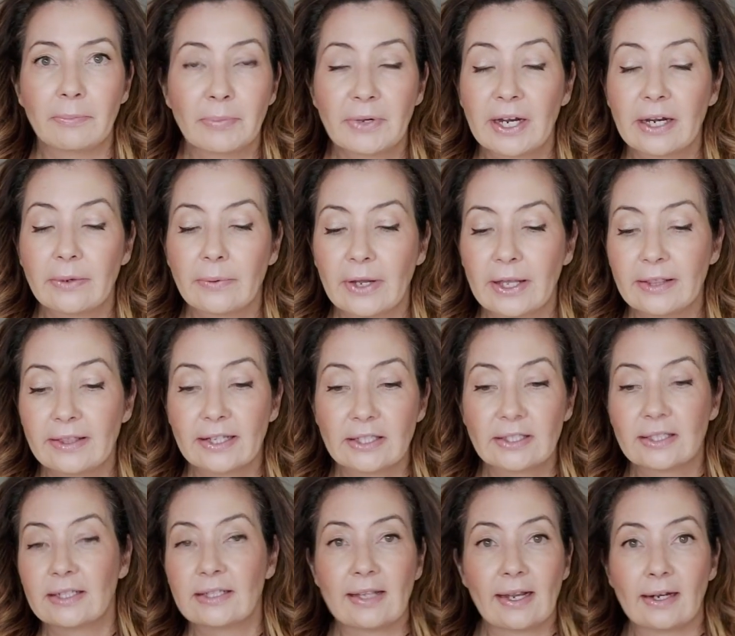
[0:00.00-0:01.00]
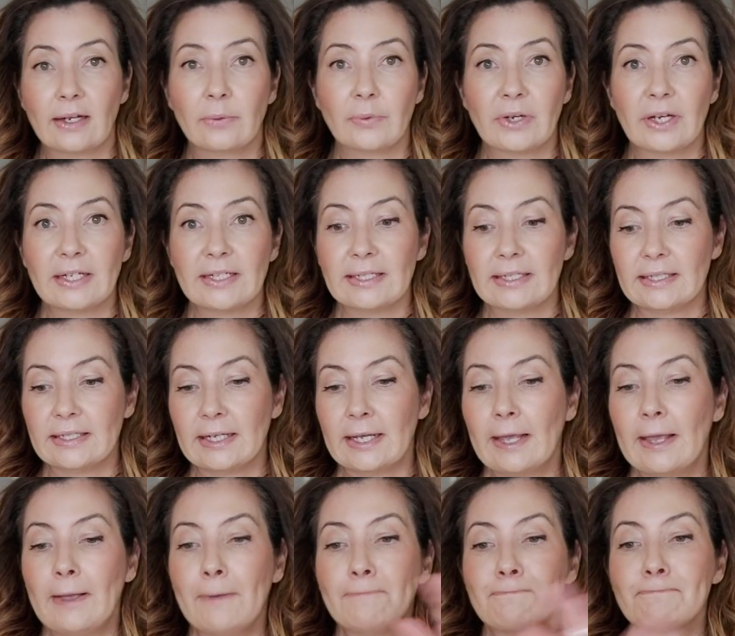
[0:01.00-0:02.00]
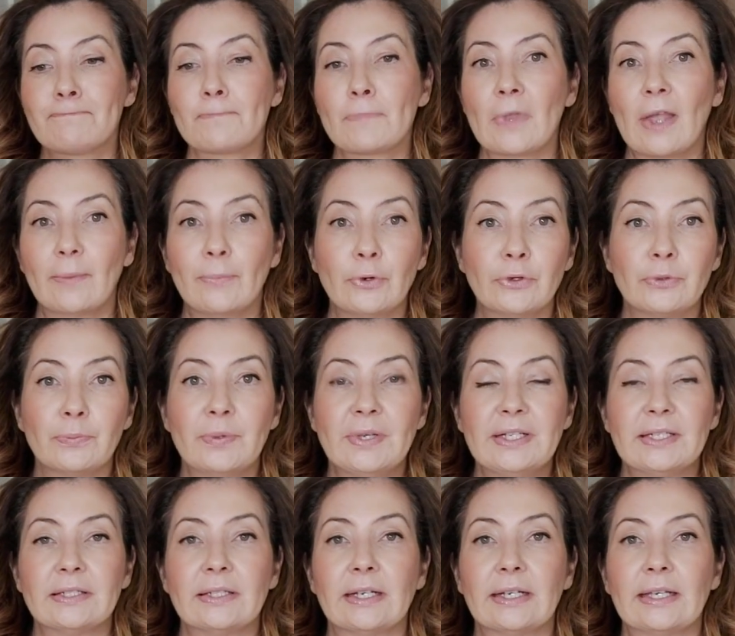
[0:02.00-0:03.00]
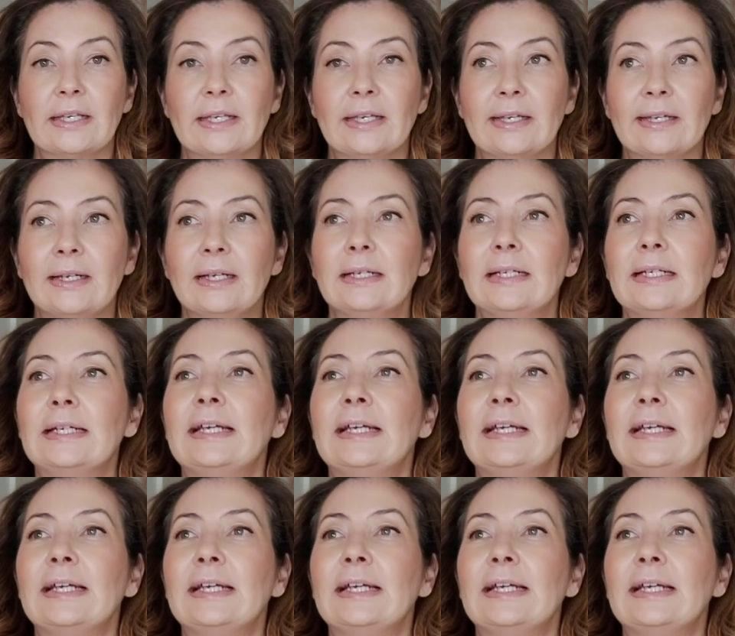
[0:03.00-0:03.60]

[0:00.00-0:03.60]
But anyway, that's exactly what I did. I bought the piece in IKEA.